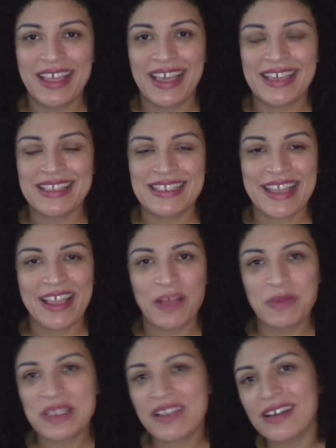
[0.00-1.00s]
And today I'll
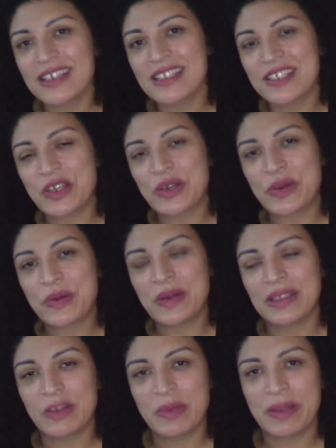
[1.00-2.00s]
be talking to you a
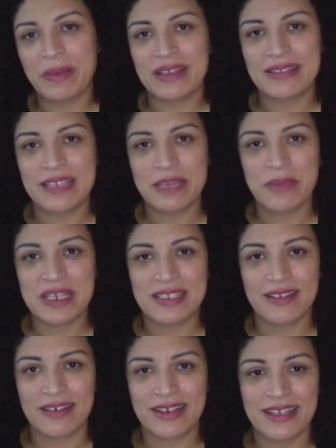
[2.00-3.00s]
little bit about a team I
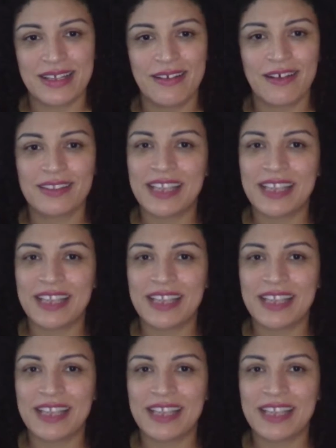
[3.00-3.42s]
started called